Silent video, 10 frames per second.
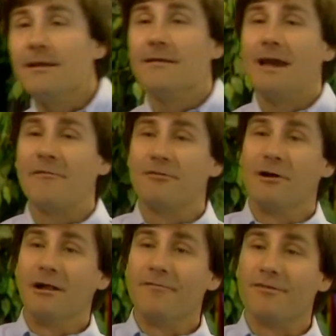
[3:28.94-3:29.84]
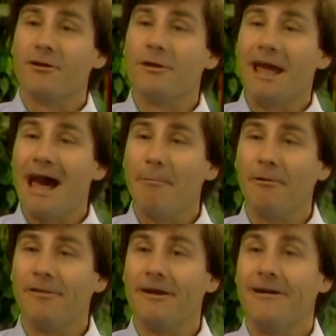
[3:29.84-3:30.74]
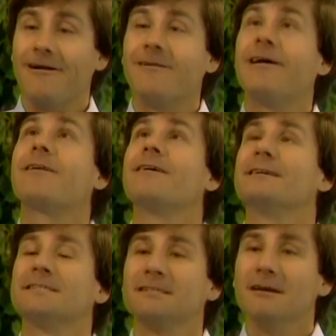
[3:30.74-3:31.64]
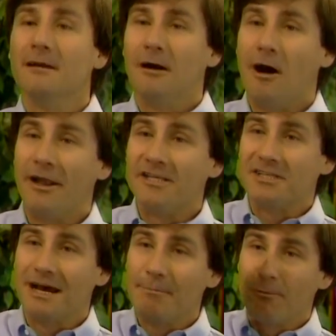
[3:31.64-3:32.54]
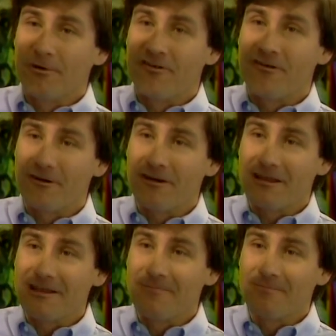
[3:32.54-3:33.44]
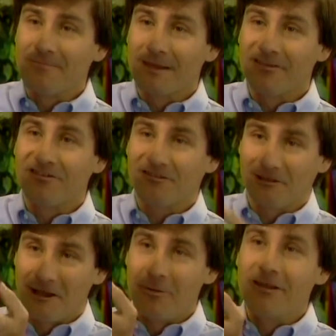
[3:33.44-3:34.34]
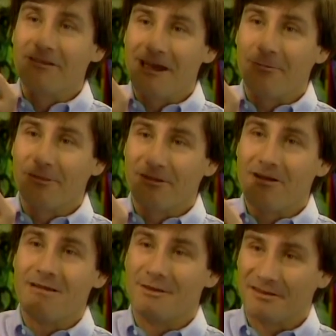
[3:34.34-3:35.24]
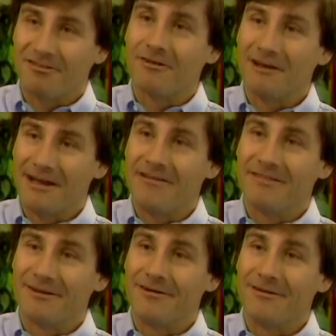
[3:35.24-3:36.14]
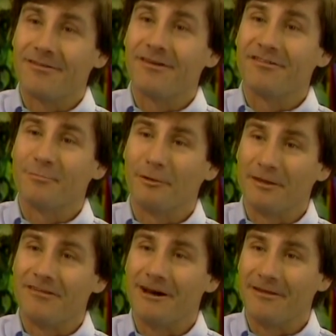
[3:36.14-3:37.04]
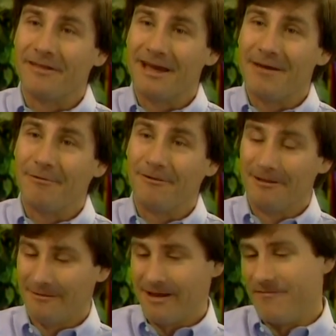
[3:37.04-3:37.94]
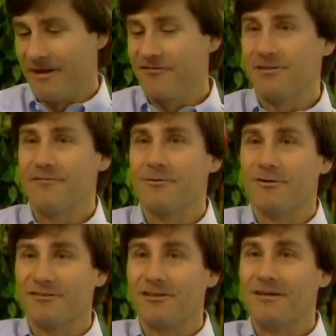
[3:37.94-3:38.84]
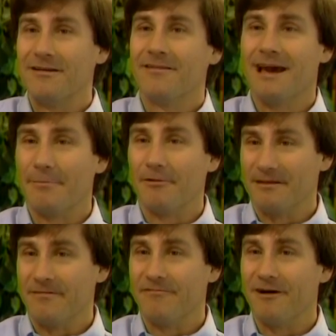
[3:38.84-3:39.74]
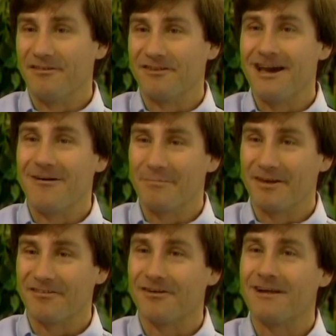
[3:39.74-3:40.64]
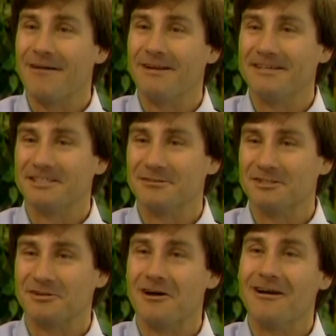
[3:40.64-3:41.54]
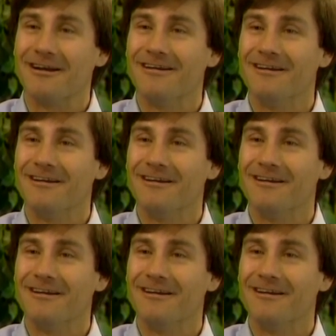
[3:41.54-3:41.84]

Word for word: After all, if you throw an apple in the air like this, on its upward journey, it's slowing down with time because the gravity of the Earth is pulling down on the apple. And eventually, of course, the, the apple even falls down because the gravity is so strong.